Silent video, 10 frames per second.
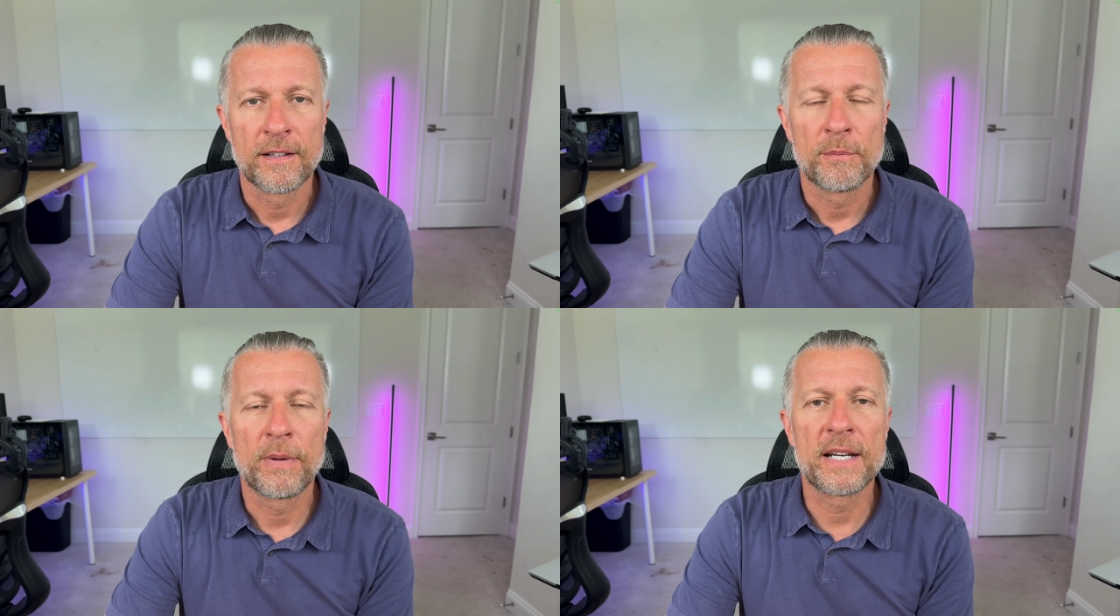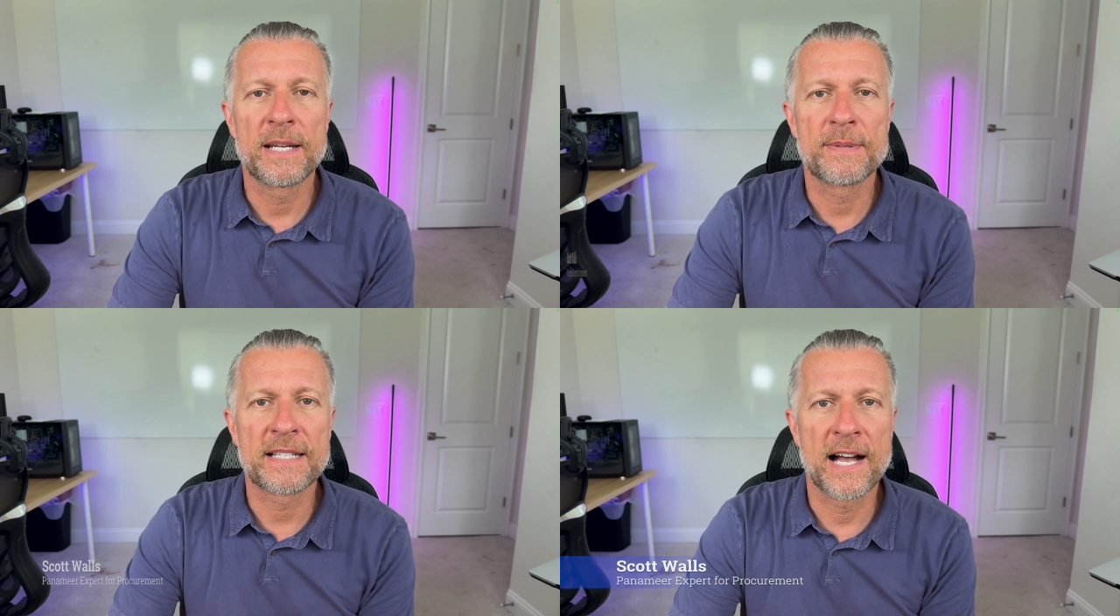my
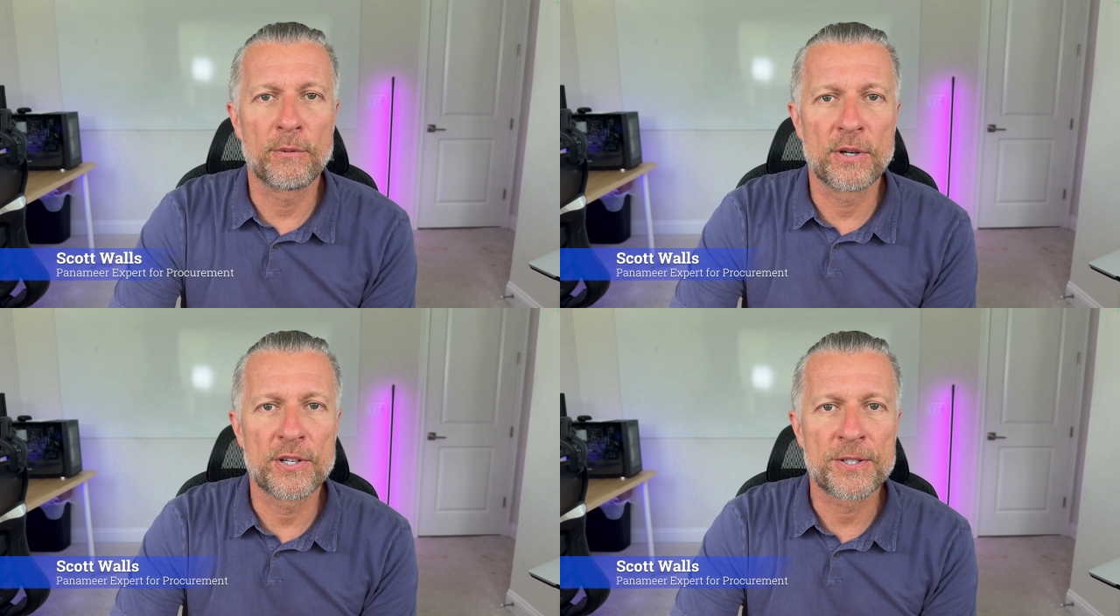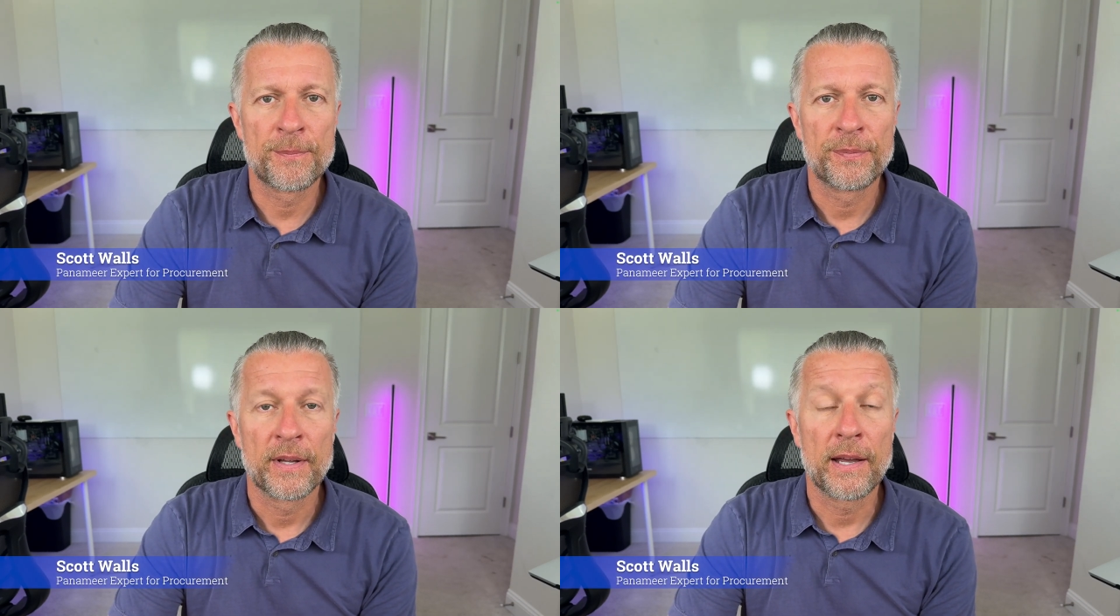name's Scott Walls,
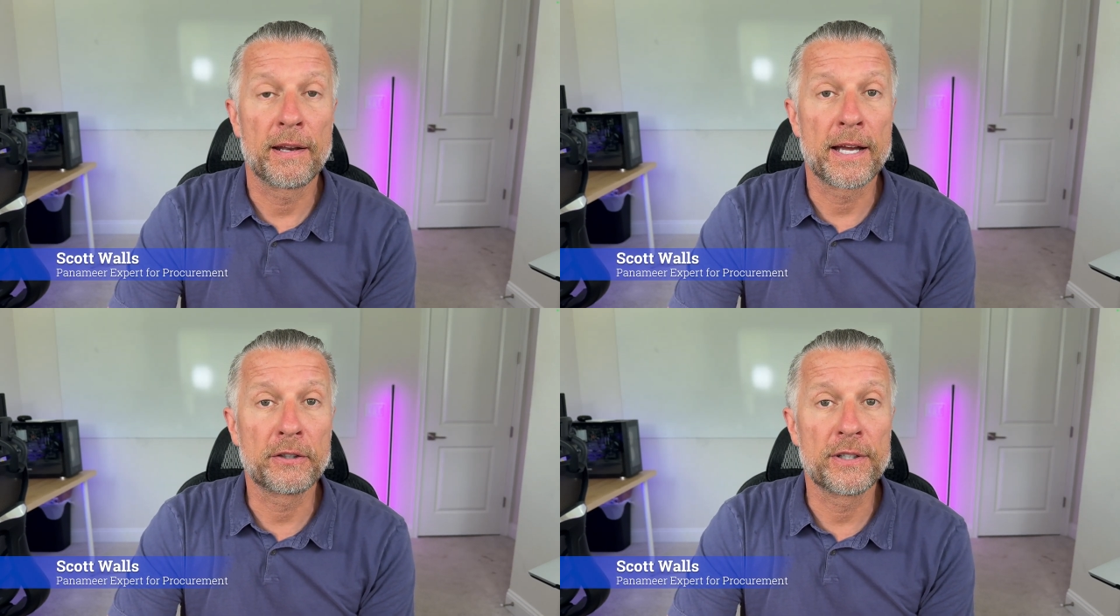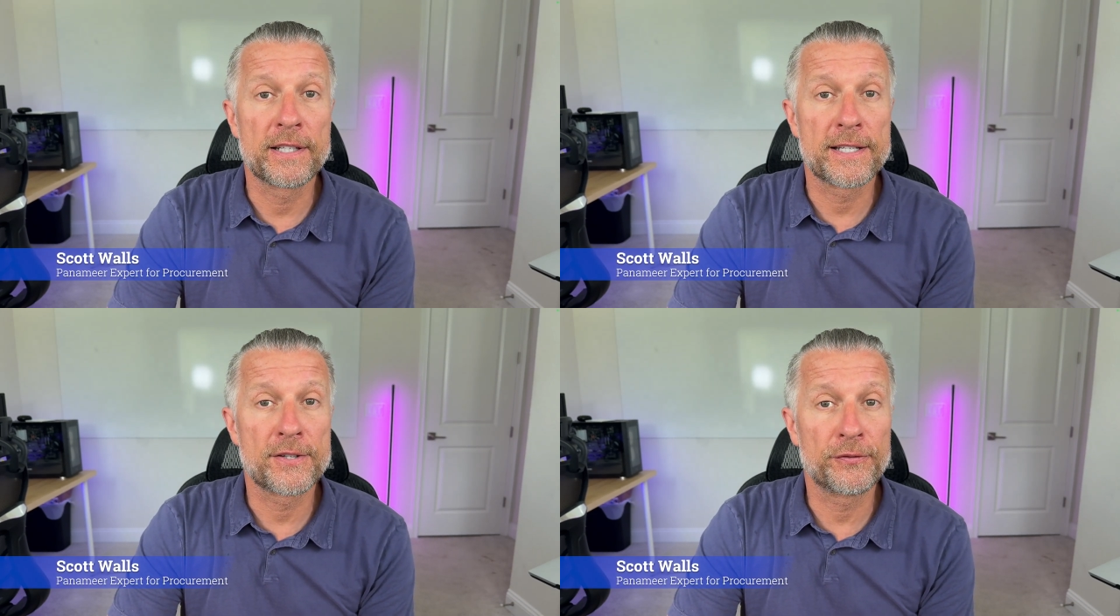and I created
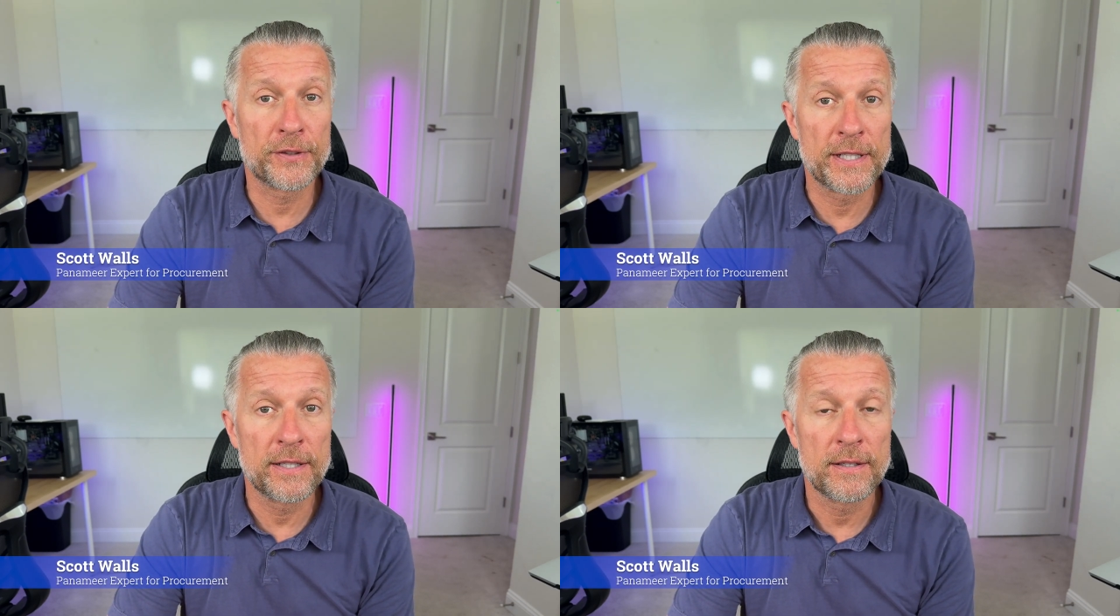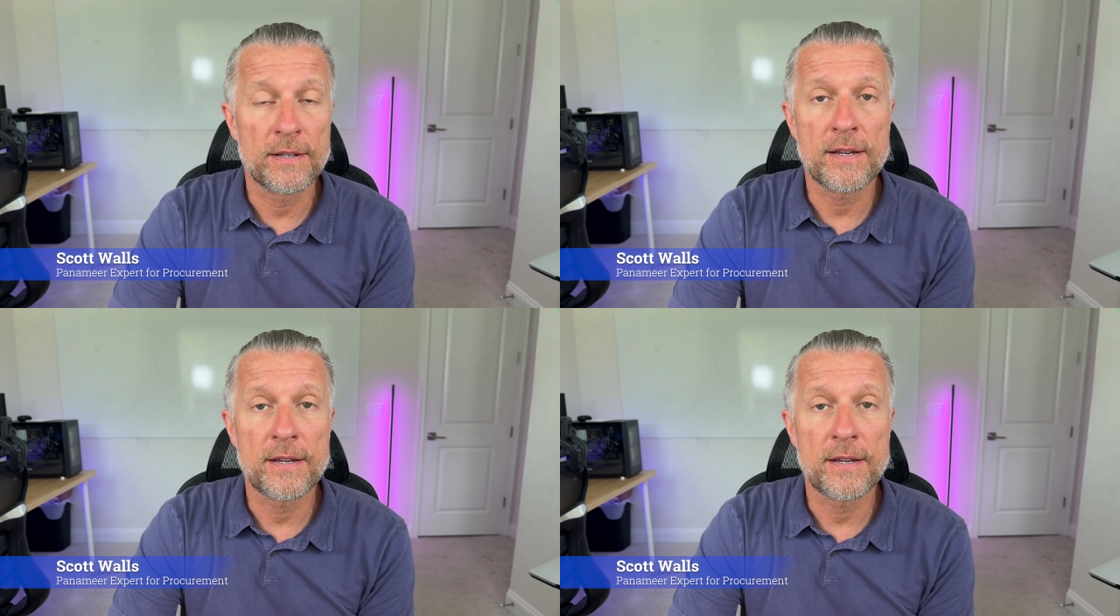this free,